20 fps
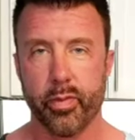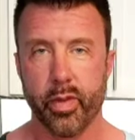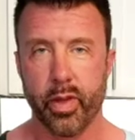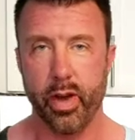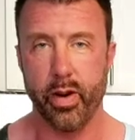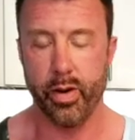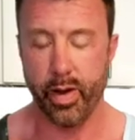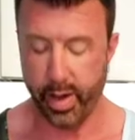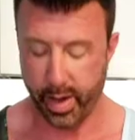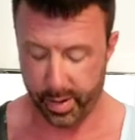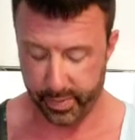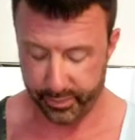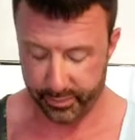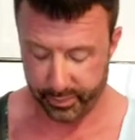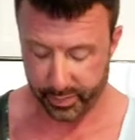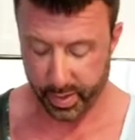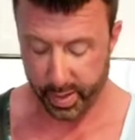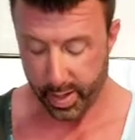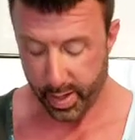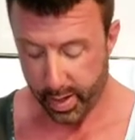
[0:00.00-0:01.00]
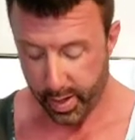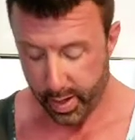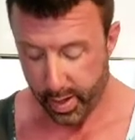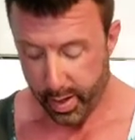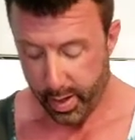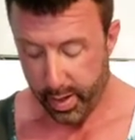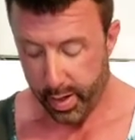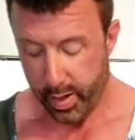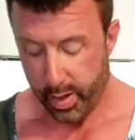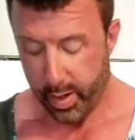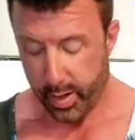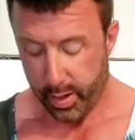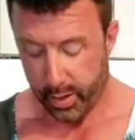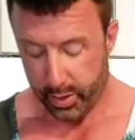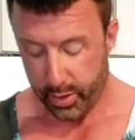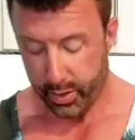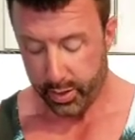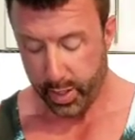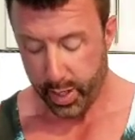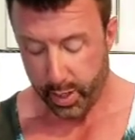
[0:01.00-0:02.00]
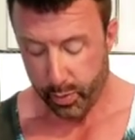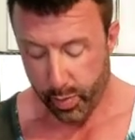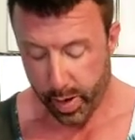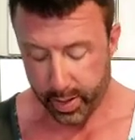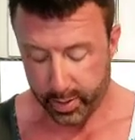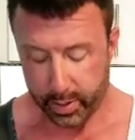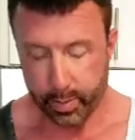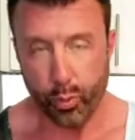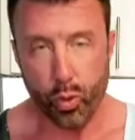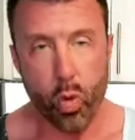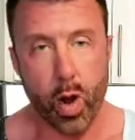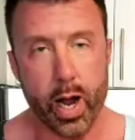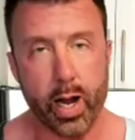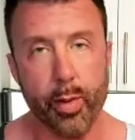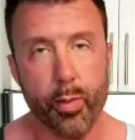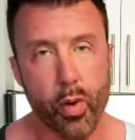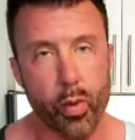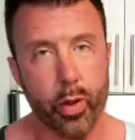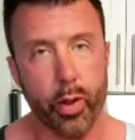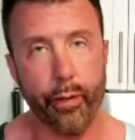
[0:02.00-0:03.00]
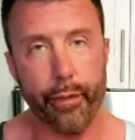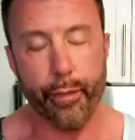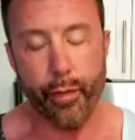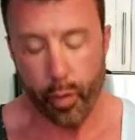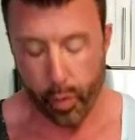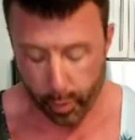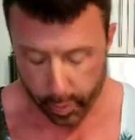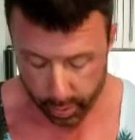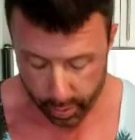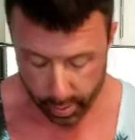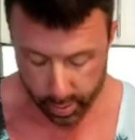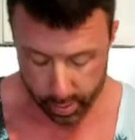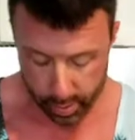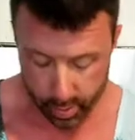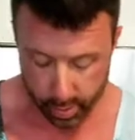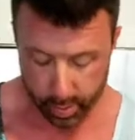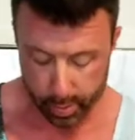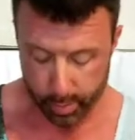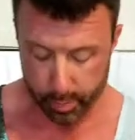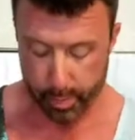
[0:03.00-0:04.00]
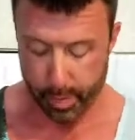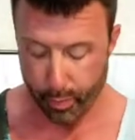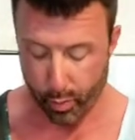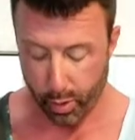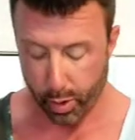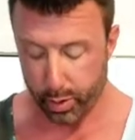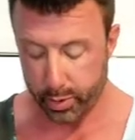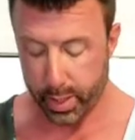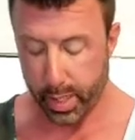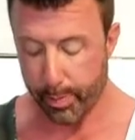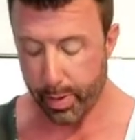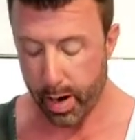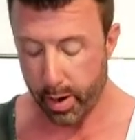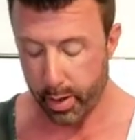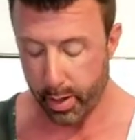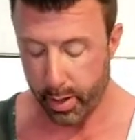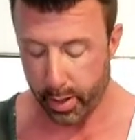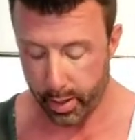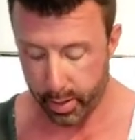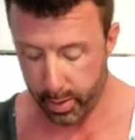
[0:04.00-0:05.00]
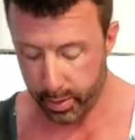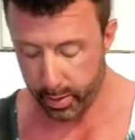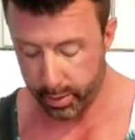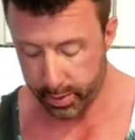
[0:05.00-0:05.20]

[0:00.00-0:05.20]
Oh, hey, just getting ready some guacamole for Memorial Day party here,